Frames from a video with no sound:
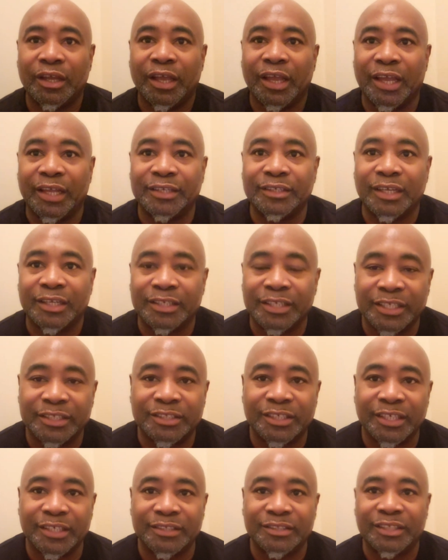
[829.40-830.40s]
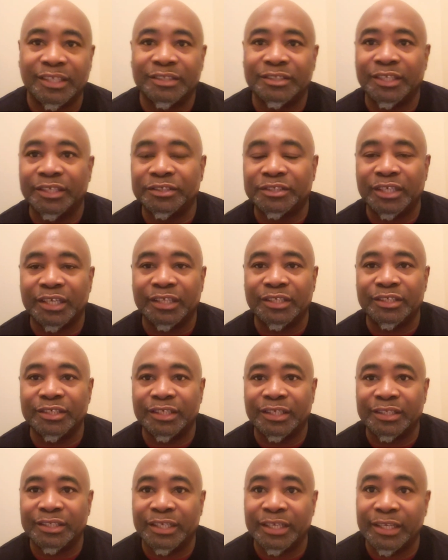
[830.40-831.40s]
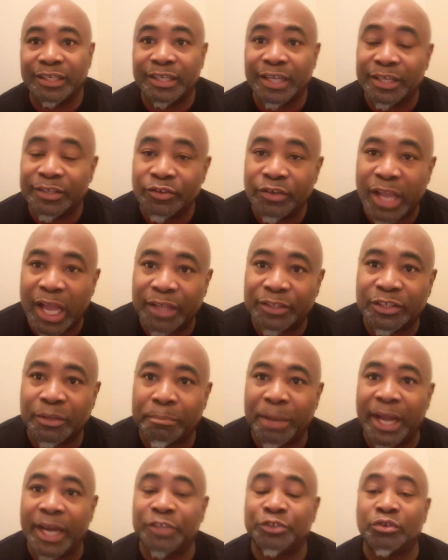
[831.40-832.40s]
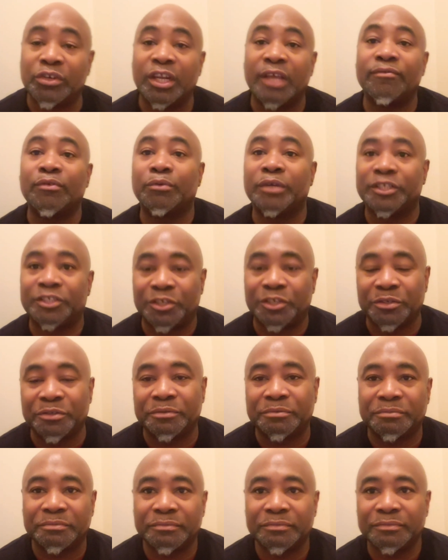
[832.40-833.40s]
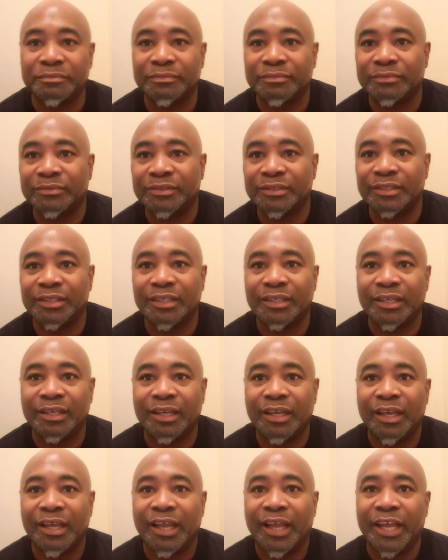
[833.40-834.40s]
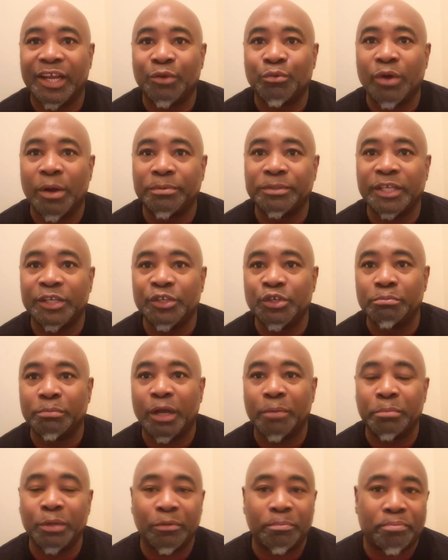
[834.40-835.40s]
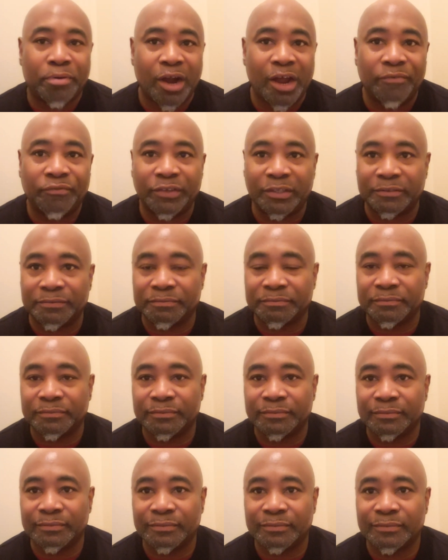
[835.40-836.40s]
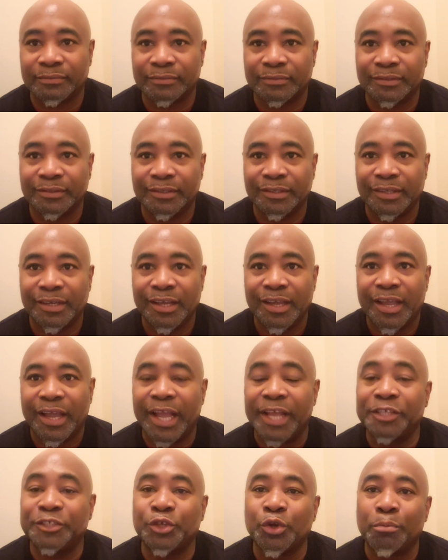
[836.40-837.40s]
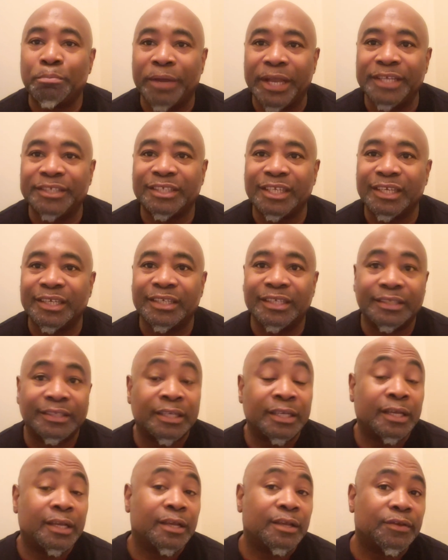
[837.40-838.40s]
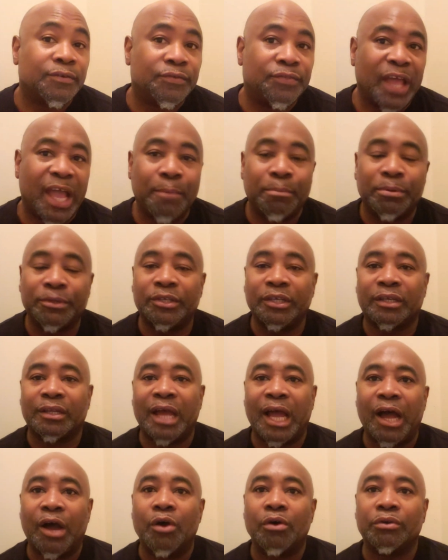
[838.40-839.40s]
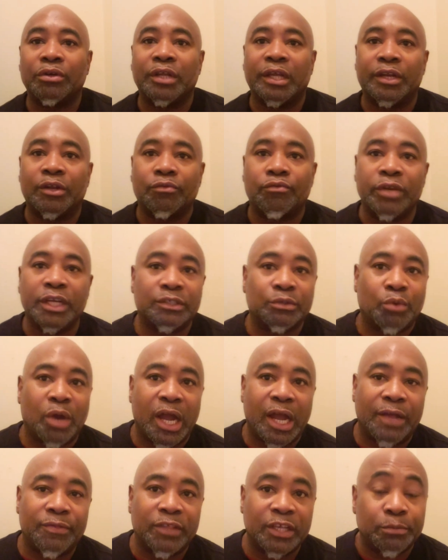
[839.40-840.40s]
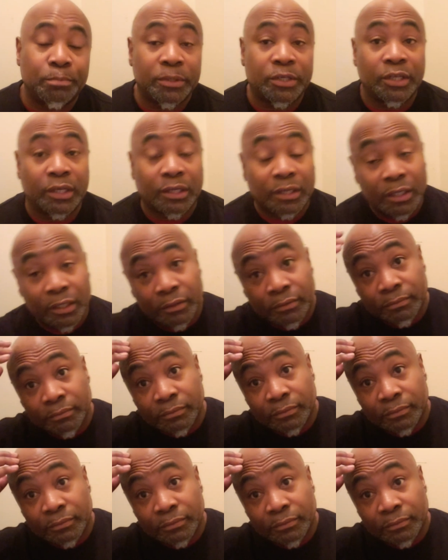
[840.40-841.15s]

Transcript: And then Jesus said, and then that you got somebody that you're living with too. And the woman said, you must be a prophet. And so basically, that particular and the reason why this particular